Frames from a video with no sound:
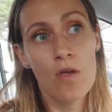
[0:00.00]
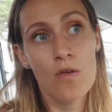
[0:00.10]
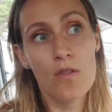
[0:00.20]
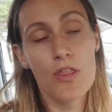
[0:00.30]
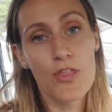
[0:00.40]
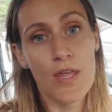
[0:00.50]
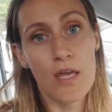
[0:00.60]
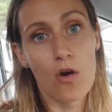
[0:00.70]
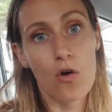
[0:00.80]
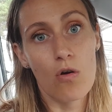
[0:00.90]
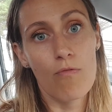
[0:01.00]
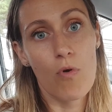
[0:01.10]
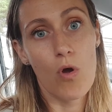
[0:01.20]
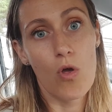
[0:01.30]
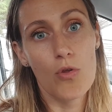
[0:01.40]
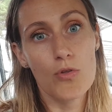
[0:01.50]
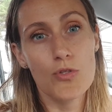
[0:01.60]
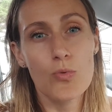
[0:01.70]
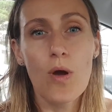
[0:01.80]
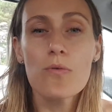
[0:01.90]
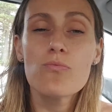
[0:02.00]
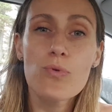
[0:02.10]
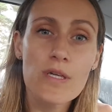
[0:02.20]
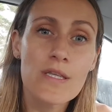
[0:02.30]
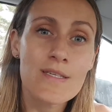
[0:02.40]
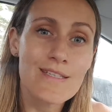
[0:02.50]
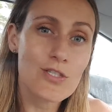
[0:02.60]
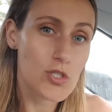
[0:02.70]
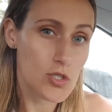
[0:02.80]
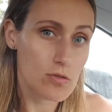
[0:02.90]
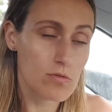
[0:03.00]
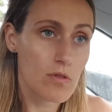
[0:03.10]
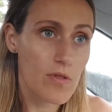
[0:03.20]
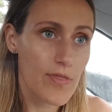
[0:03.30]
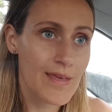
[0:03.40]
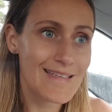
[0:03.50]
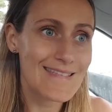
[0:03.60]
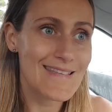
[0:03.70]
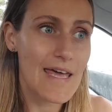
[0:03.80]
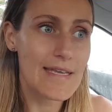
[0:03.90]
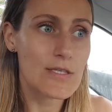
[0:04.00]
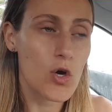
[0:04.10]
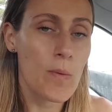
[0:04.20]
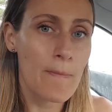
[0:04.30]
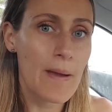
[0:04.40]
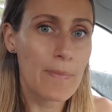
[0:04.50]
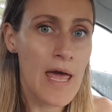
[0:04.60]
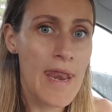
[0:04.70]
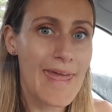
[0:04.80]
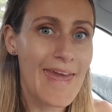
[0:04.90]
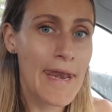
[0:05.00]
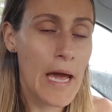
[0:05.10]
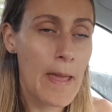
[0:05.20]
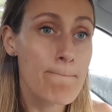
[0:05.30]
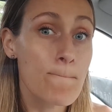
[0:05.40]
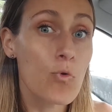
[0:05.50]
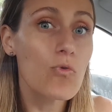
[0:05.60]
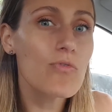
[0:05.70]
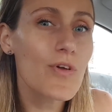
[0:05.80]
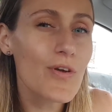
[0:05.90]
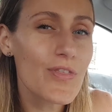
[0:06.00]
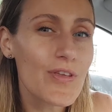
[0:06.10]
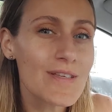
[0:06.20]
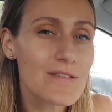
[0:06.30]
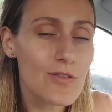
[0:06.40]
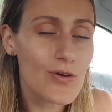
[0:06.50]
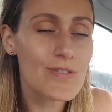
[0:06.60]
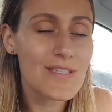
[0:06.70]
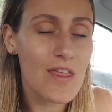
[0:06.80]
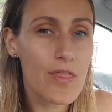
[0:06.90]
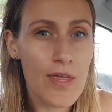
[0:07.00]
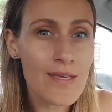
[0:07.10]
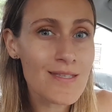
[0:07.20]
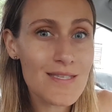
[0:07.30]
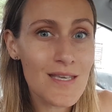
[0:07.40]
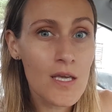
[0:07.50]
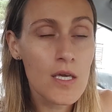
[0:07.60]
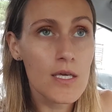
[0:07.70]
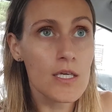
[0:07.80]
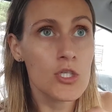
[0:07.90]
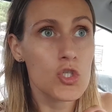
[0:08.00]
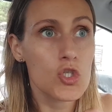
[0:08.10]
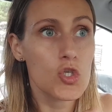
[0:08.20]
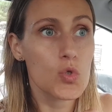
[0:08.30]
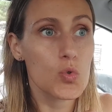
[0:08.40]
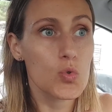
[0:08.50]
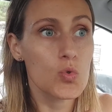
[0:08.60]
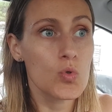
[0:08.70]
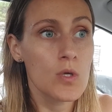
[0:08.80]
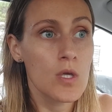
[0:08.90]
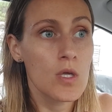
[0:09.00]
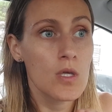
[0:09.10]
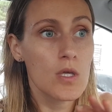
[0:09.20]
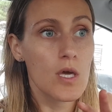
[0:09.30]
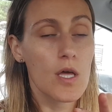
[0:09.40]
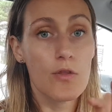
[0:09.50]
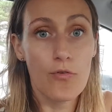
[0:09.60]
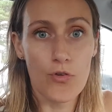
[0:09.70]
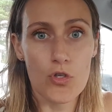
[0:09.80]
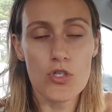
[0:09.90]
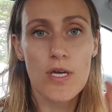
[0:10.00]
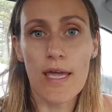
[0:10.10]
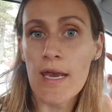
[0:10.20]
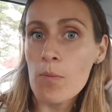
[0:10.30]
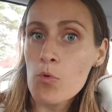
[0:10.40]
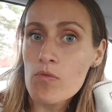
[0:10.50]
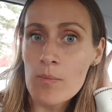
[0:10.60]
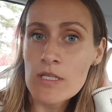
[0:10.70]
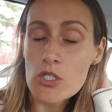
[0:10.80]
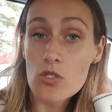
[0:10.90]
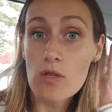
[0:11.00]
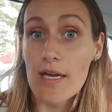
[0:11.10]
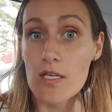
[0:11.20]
think of, do I really need to do the things that is on my planet? Can I move those things into the future? Can I move them into like